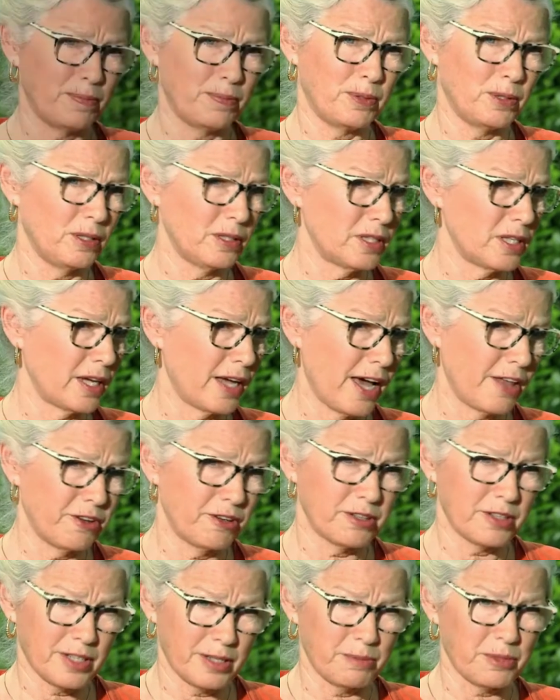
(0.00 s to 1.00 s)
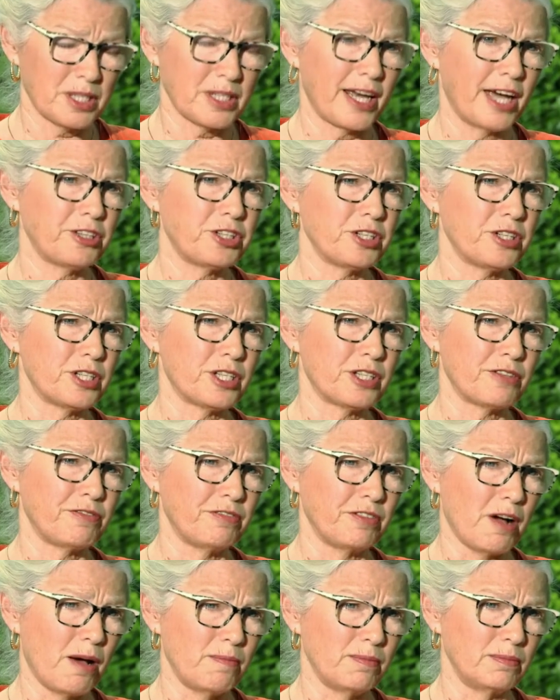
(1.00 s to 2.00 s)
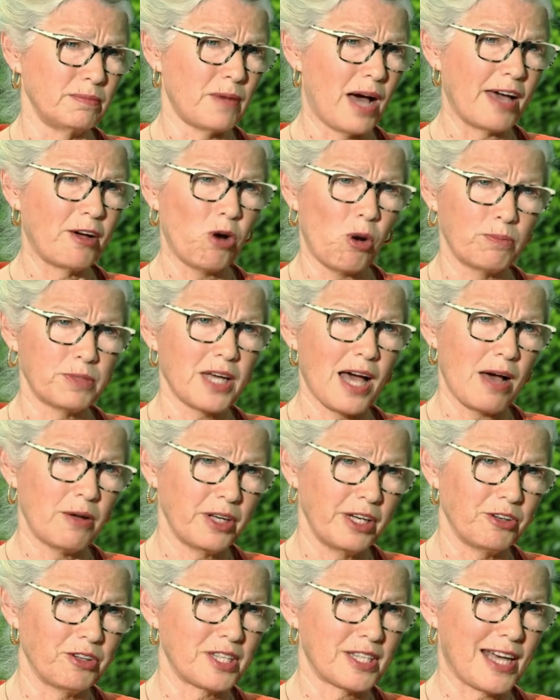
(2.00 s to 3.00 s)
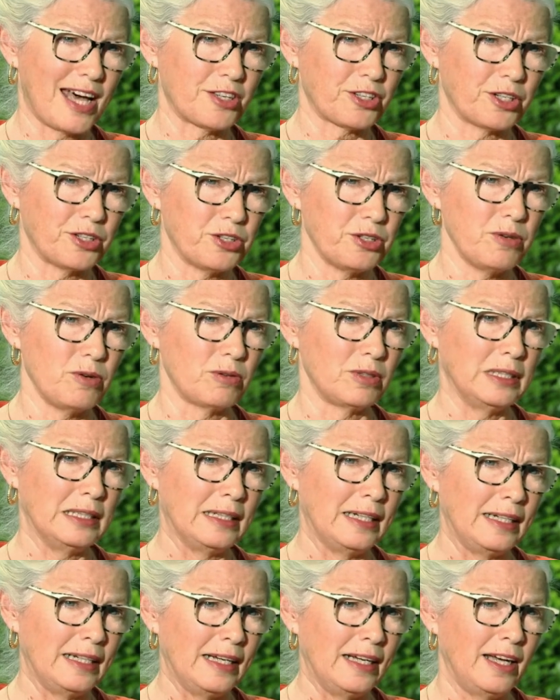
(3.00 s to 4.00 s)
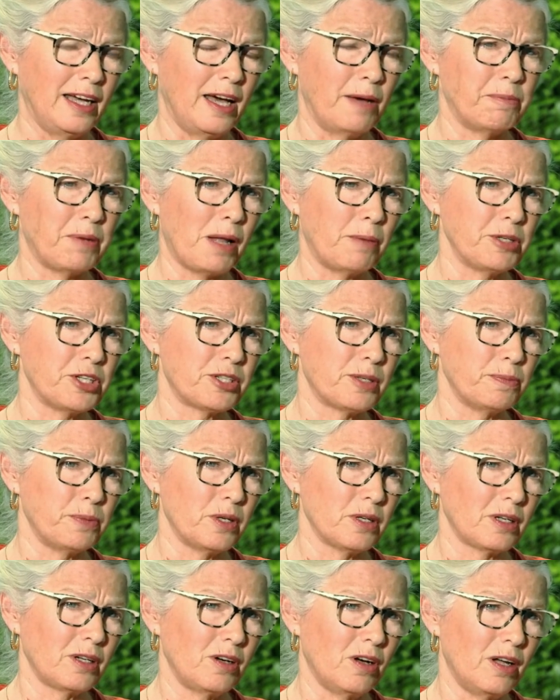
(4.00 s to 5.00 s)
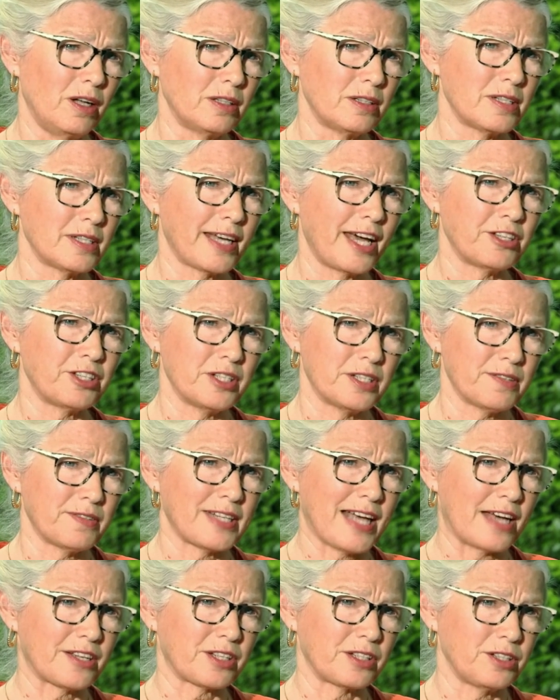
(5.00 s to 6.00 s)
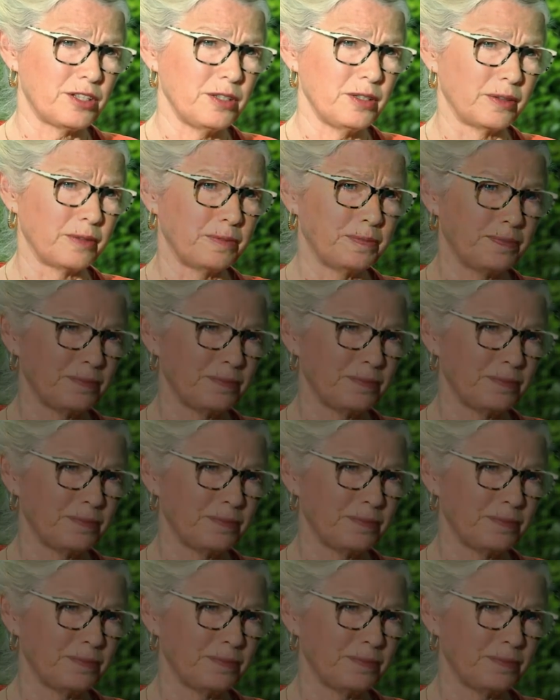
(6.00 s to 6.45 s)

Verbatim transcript: pulled together some sketches from my hometown here in Saskatoon and published a book called Sketches of Saskatoon.